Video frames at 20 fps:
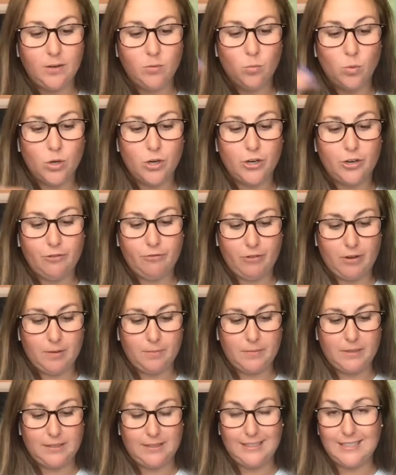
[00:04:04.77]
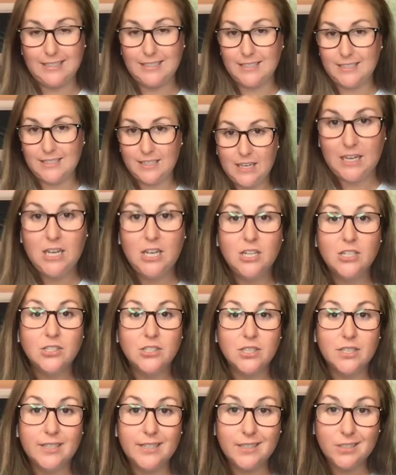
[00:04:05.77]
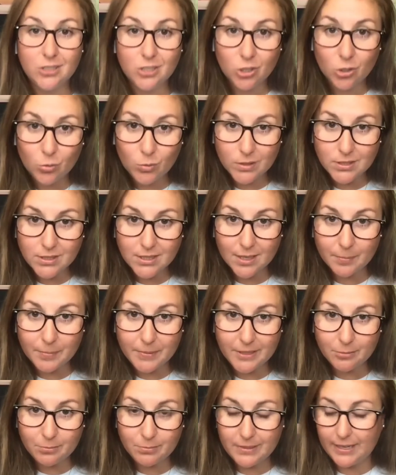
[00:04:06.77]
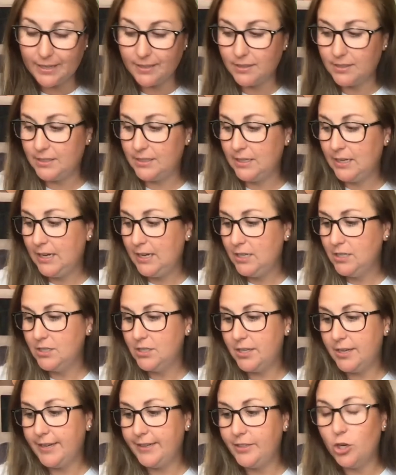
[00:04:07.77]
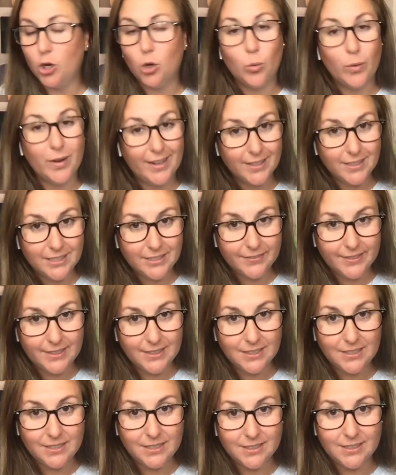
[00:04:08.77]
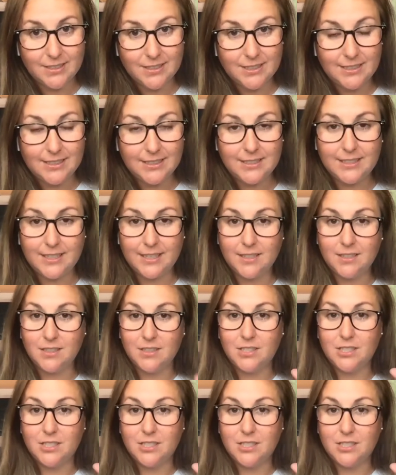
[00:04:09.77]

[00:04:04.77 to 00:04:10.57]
I work from a list so that I know what's coming up next, so that I know what activities still need to get done.